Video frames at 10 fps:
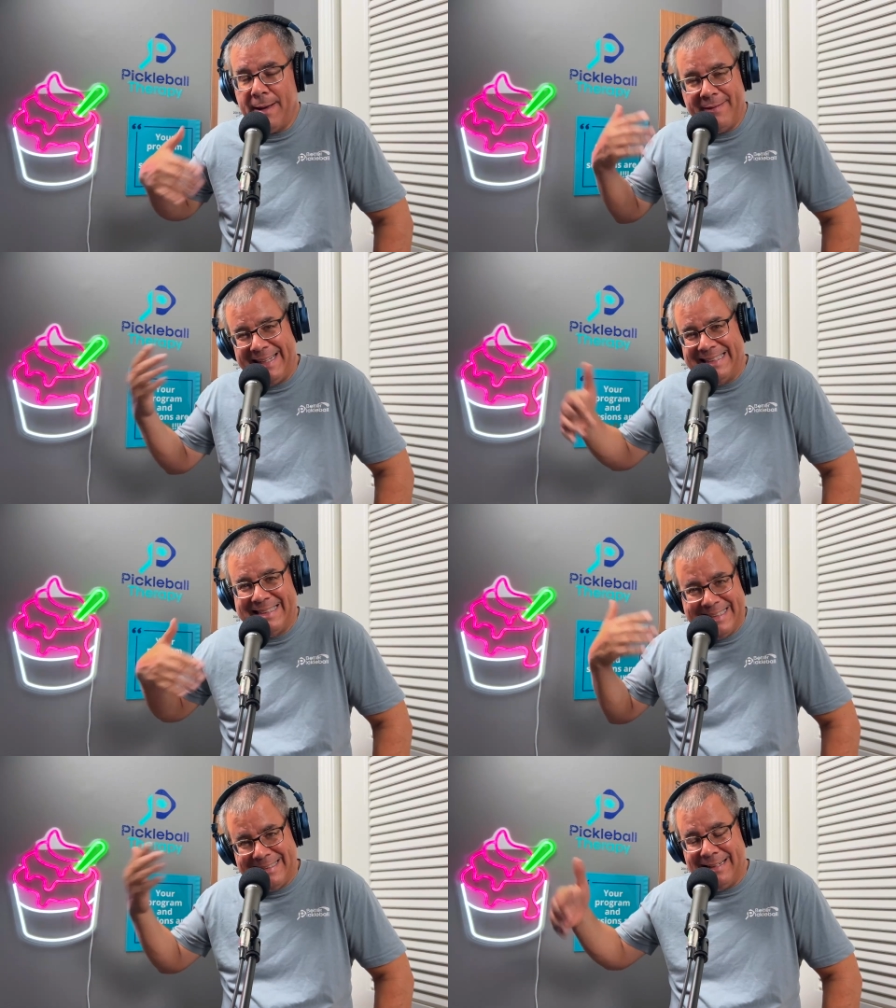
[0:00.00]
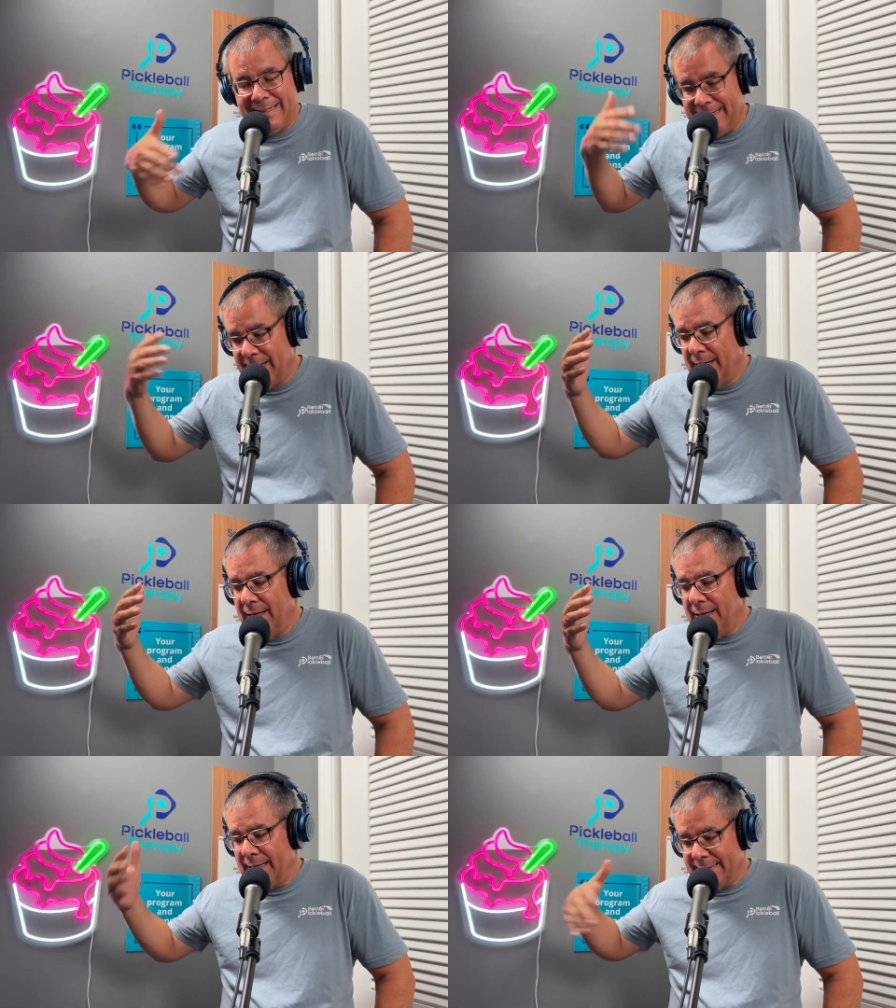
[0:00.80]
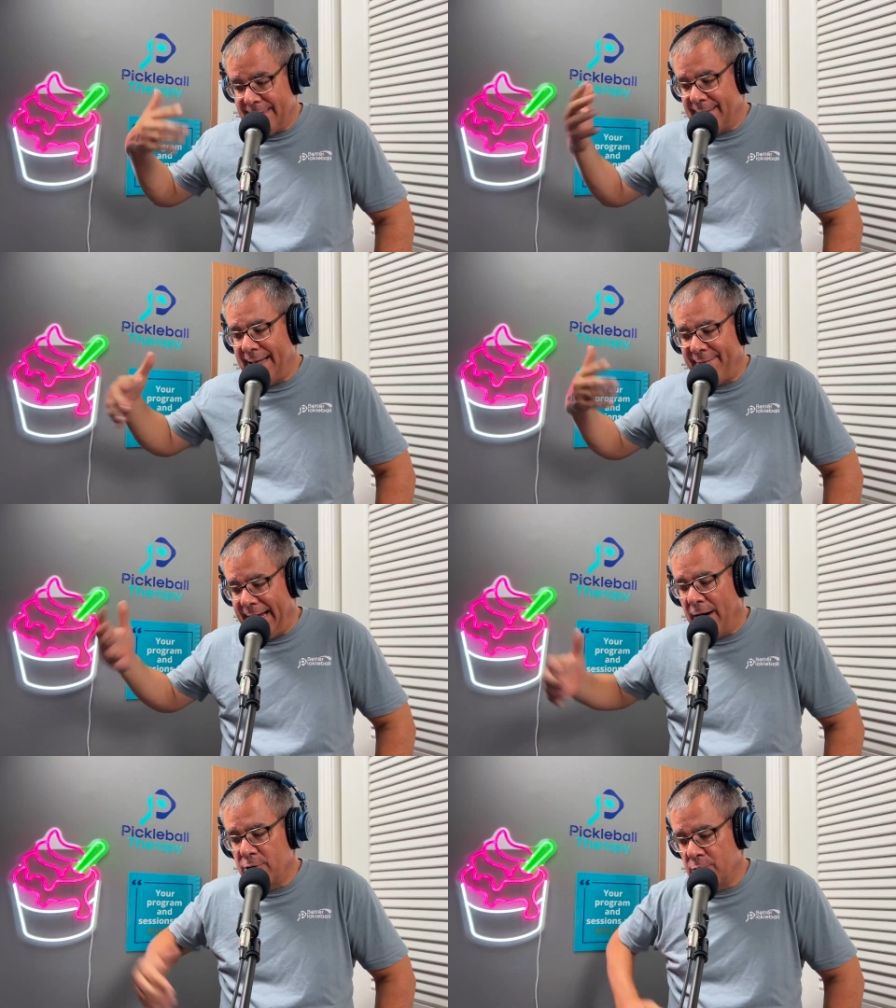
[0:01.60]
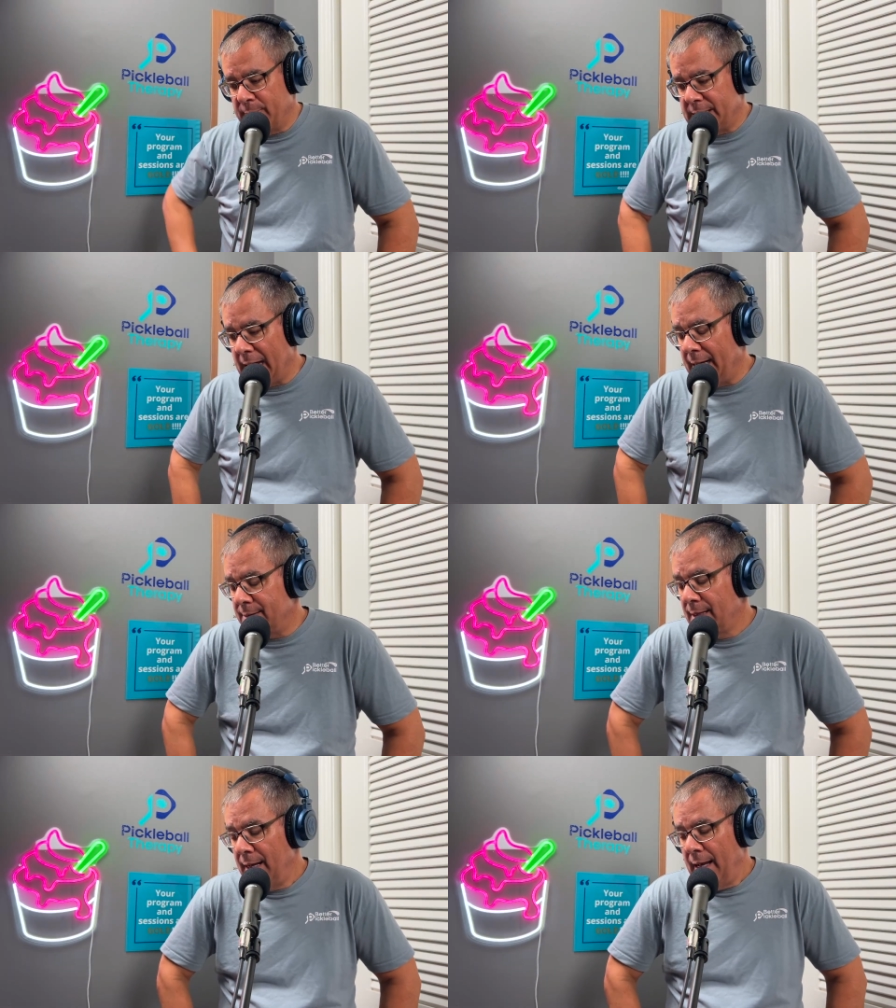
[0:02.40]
consistently having errors with my shots.